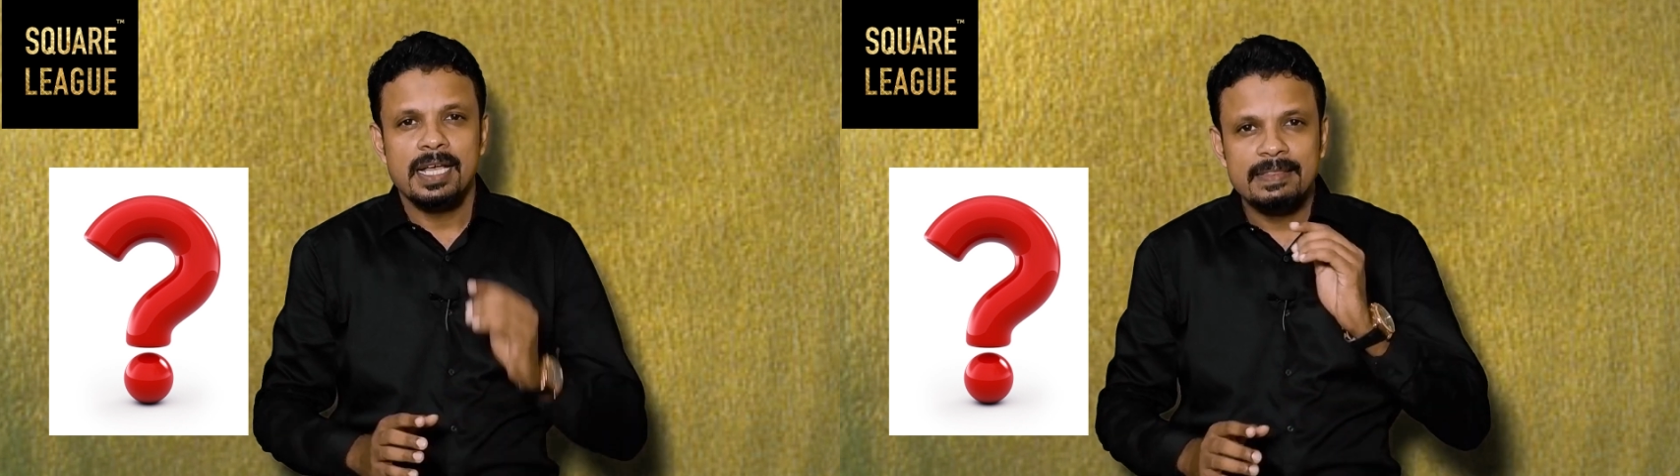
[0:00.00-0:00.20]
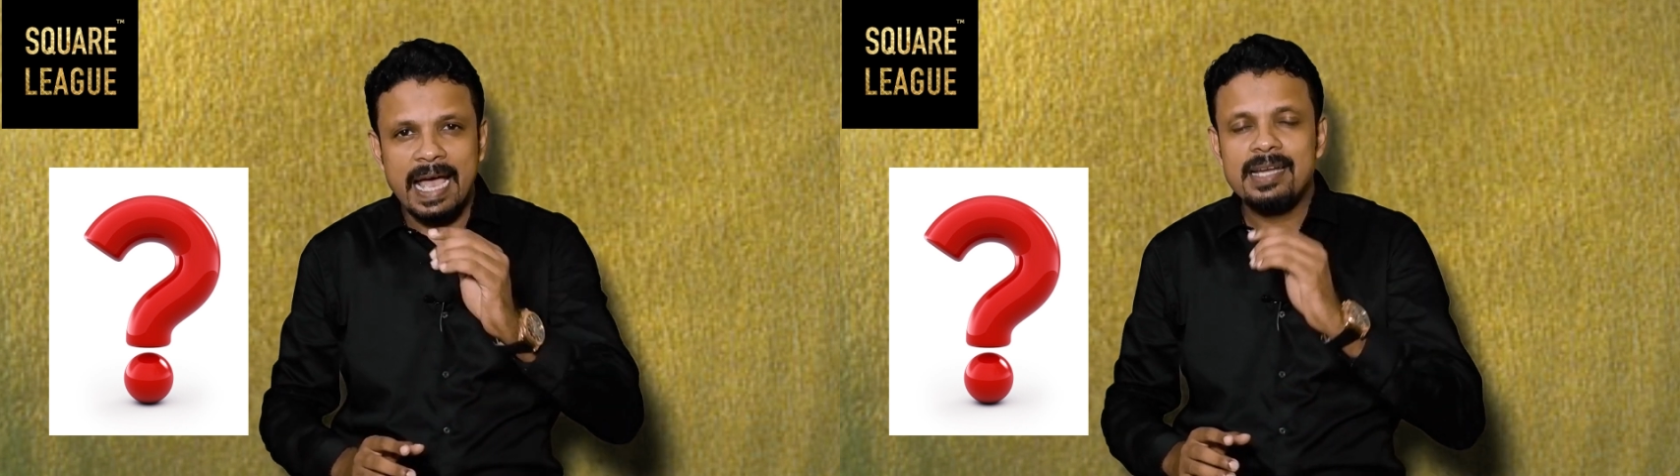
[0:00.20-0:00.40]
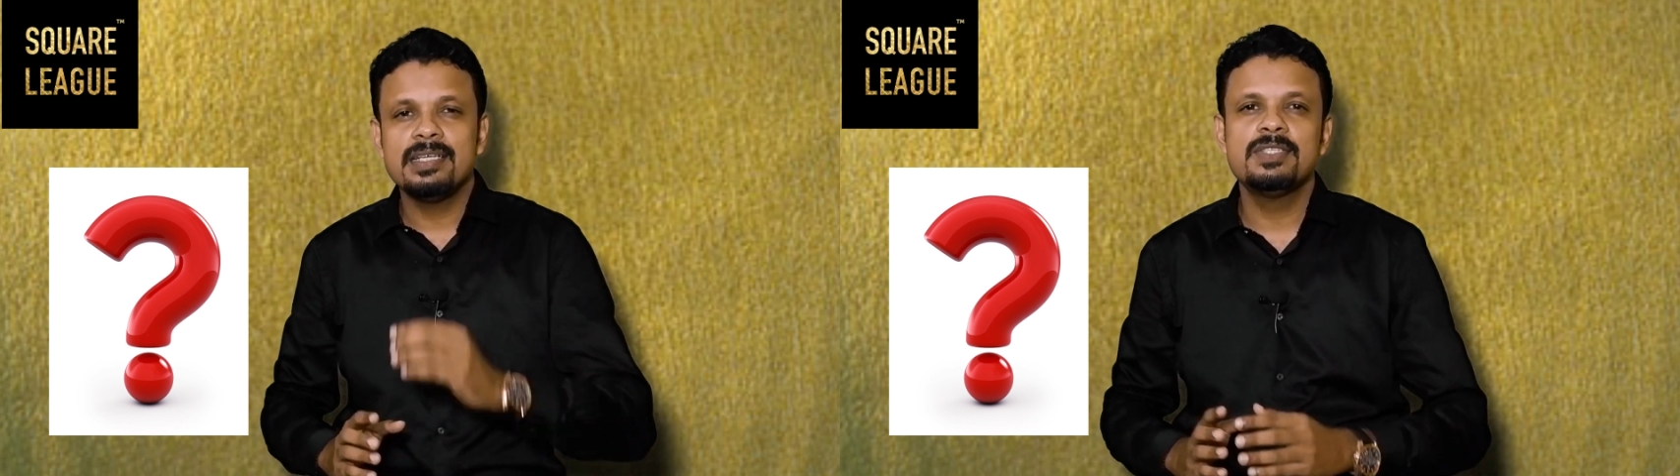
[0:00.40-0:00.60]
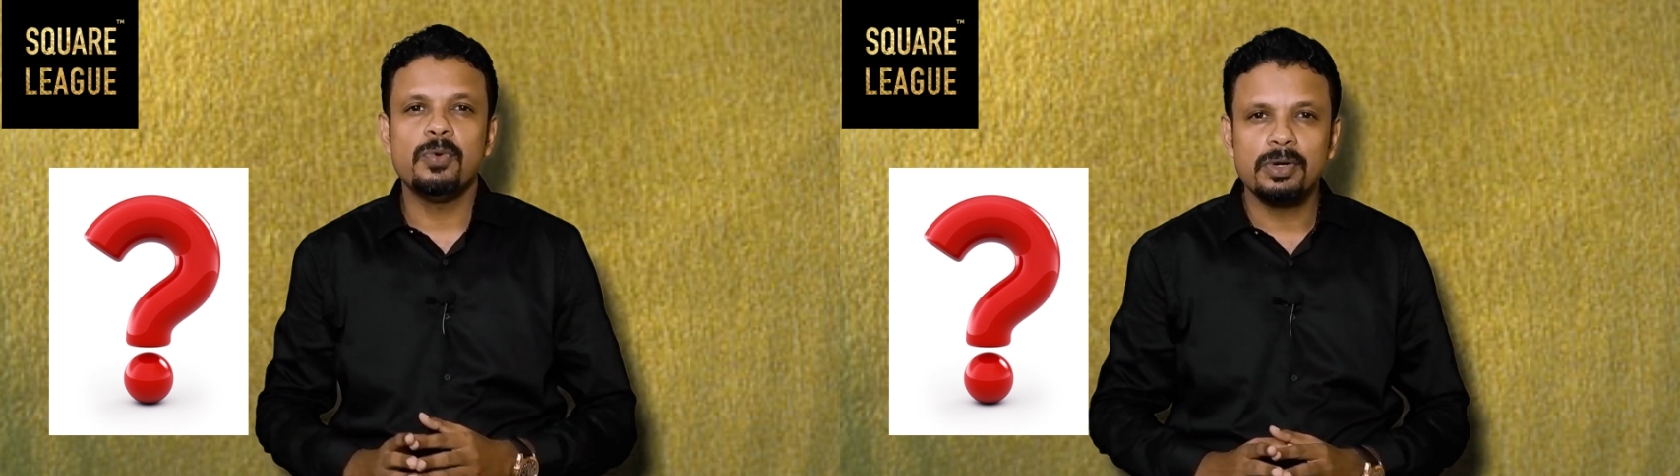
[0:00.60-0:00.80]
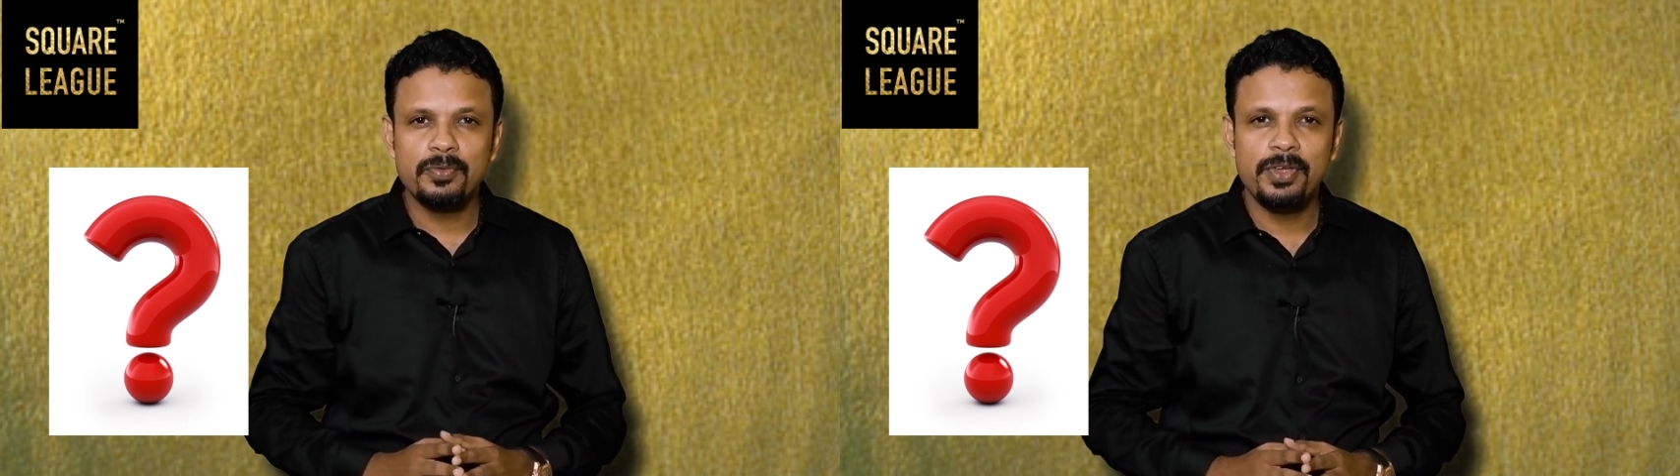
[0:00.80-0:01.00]
That is
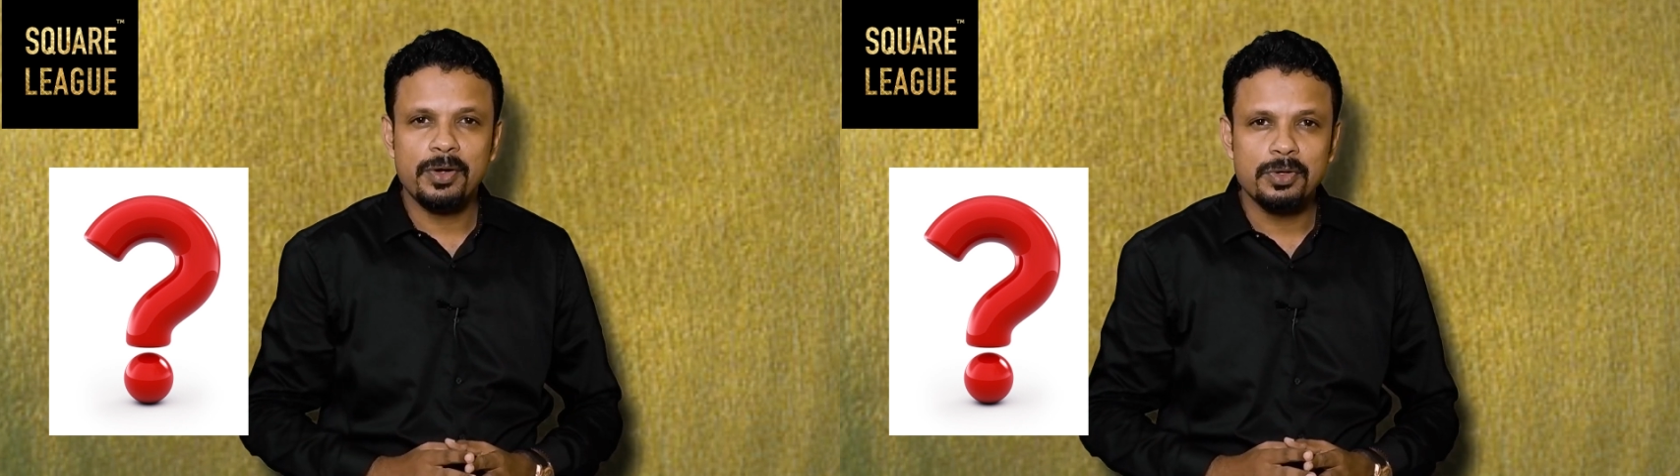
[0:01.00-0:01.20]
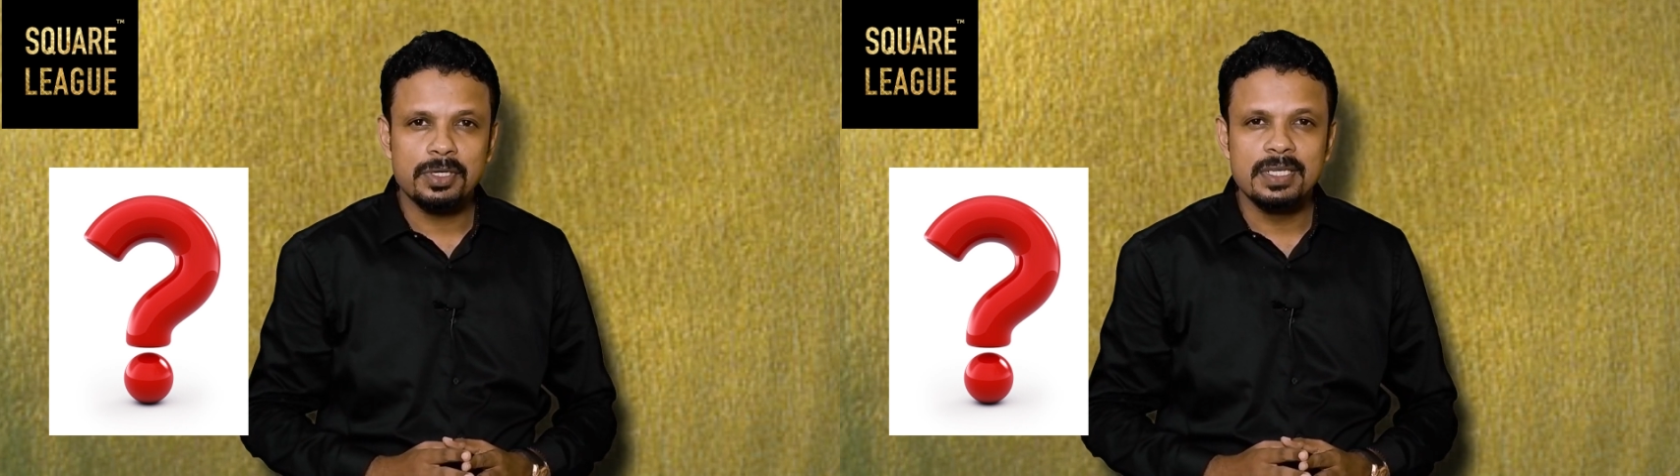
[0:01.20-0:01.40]
what we are going to